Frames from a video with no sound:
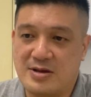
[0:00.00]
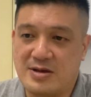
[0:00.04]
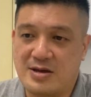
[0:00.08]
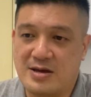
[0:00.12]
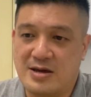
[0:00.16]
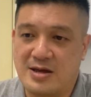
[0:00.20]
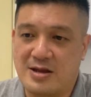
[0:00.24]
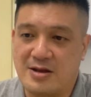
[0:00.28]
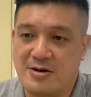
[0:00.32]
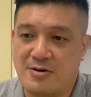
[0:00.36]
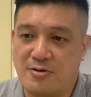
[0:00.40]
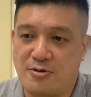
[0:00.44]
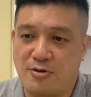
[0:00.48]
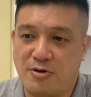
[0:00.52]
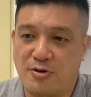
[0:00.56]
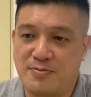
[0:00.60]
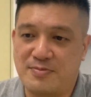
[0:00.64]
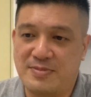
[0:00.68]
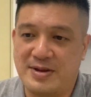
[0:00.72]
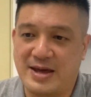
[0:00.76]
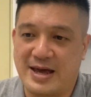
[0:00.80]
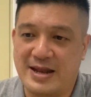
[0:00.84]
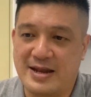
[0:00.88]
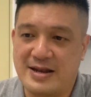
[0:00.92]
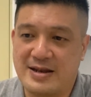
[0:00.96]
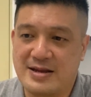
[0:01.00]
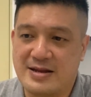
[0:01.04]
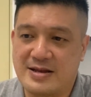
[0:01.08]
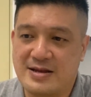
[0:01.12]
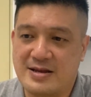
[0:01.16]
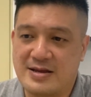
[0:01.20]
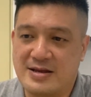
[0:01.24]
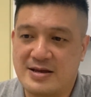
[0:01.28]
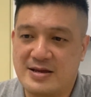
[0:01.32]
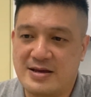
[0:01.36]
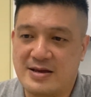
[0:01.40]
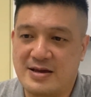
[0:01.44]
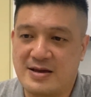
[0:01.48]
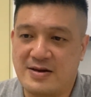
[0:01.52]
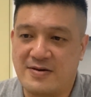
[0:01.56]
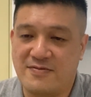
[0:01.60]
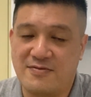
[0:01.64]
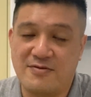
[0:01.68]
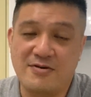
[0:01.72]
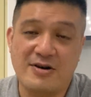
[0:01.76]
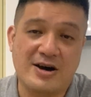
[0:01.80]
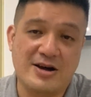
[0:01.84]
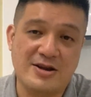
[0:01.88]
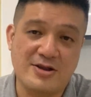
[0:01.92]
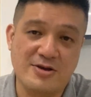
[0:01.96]
you know hope that if
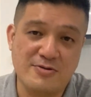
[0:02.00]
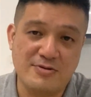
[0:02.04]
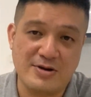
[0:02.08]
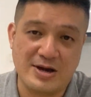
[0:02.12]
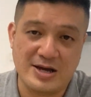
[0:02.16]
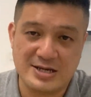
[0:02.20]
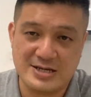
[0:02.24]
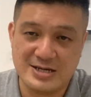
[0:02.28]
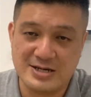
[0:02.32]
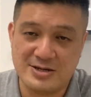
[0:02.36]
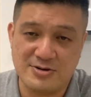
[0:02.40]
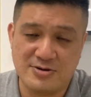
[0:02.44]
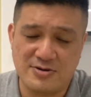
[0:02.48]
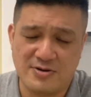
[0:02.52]
you are a new agent